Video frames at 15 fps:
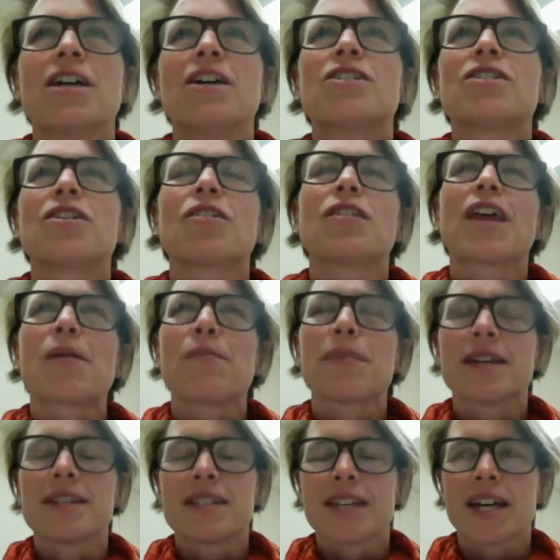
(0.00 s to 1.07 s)
So that
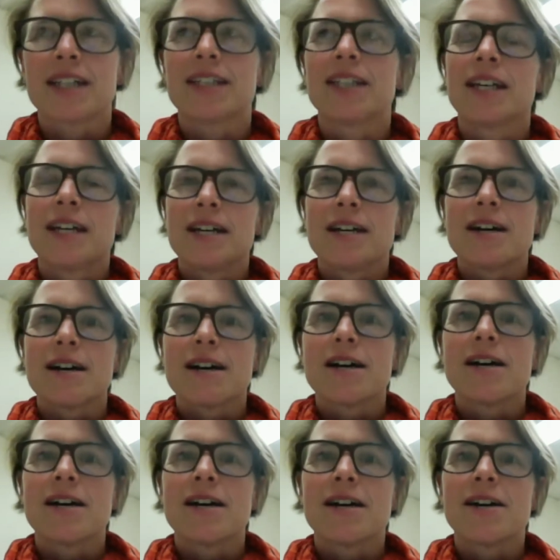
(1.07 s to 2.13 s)
being said,
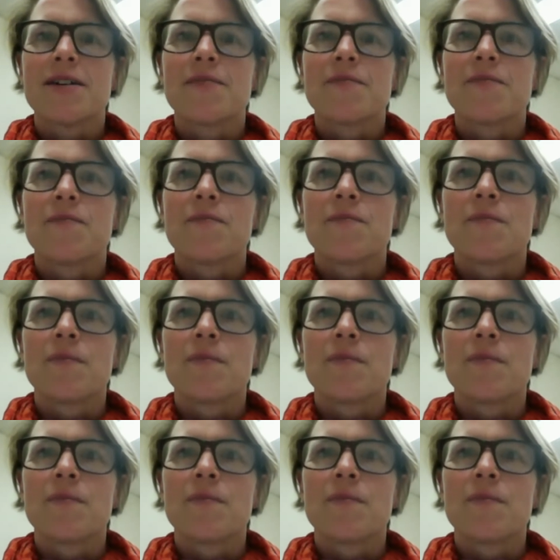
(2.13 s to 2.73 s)
when